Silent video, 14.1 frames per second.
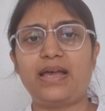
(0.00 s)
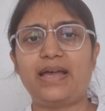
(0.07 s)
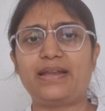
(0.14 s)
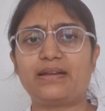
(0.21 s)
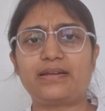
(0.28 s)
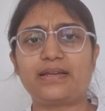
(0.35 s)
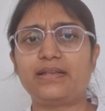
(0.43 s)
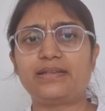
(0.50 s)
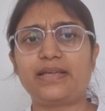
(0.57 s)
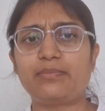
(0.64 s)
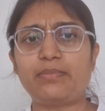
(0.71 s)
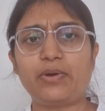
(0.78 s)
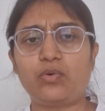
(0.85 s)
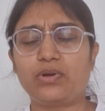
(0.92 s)
And until
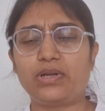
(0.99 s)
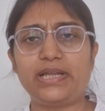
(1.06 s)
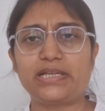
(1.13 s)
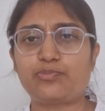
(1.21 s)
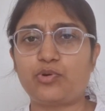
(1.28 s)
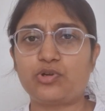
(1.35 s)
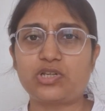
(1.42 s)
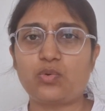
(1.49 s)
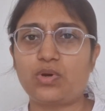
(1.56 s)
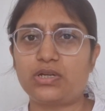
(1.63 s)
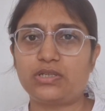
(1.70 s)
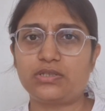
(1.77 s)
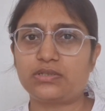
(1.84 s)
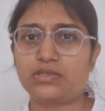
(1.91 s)
then, my only exposure
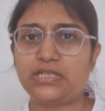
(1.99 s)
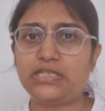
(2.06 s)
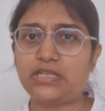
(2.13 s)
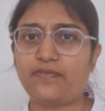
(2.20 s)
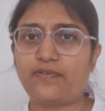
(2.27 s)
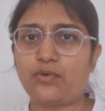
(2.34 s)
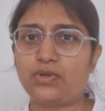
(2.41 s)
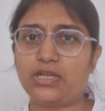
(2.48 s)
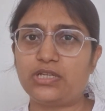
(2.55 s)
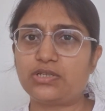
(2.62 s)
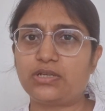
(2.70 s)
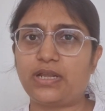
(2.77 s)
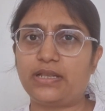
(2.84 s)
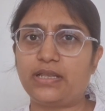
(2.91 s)
was Isha Foundation.